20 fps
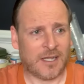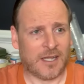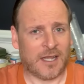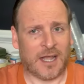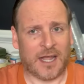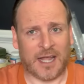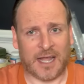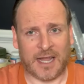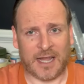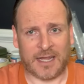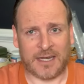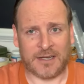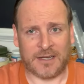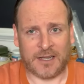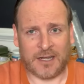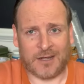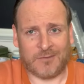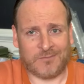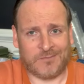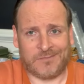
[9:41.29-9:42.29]
And
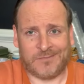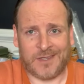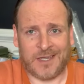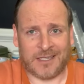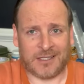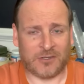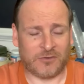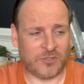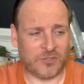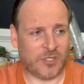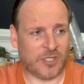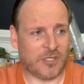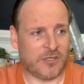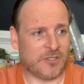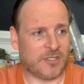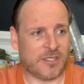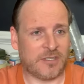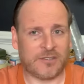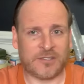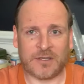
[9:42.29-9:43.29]
um, yeah, as long as you use
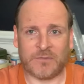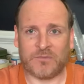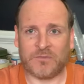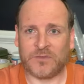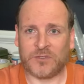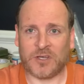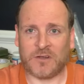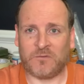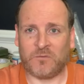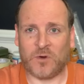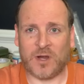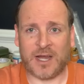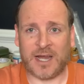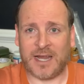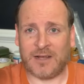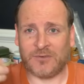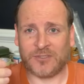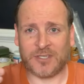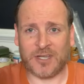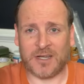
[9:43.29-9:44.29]
some software
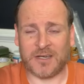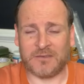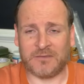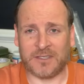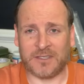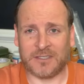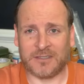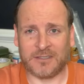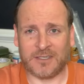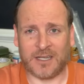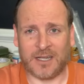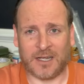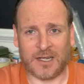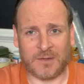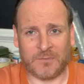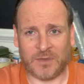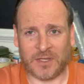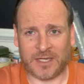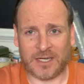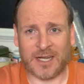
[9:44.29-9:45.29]
outside of it,
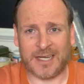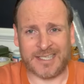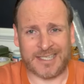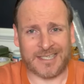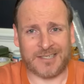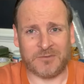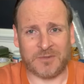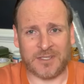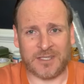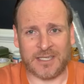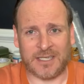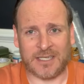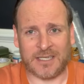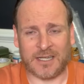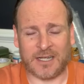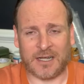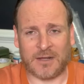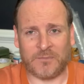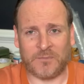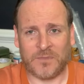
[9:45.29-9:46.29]
um, like I did with the
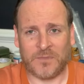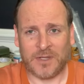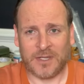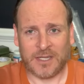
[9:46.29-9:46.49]
um,